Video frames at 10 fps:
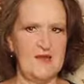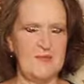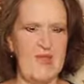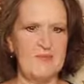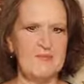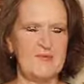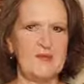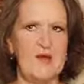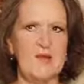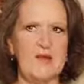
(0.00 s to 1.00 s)
I'll map those
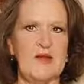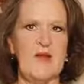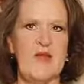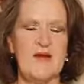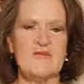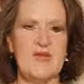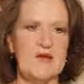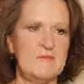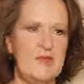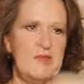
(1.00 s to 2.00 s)
out and I'll have
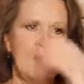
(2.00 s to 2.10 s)
them,